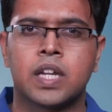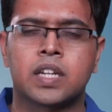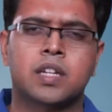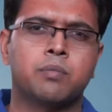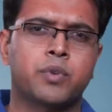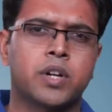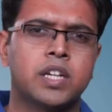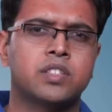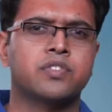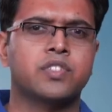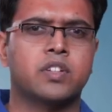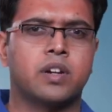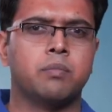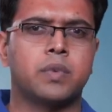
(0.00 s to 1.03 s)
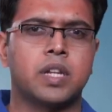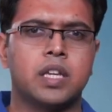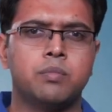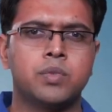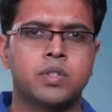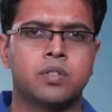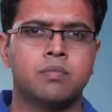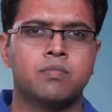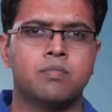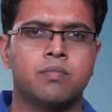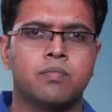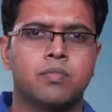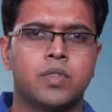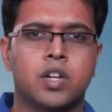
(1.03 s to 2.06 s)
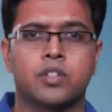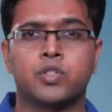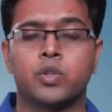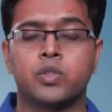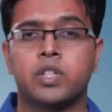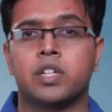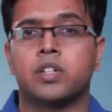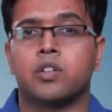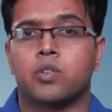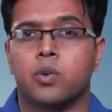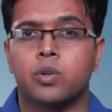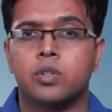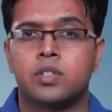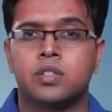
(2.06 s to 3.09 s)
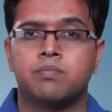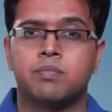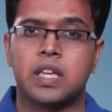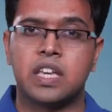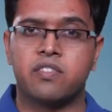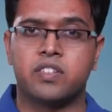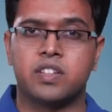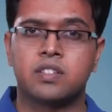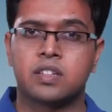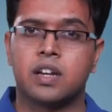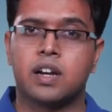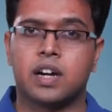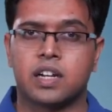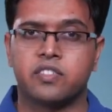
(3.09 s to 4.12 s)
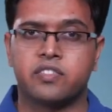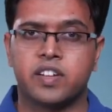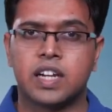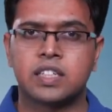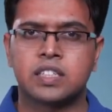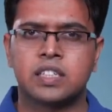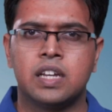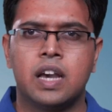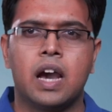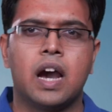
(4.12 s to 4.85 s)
It comprises of Scrum teams, their associated roles, events, artifacts,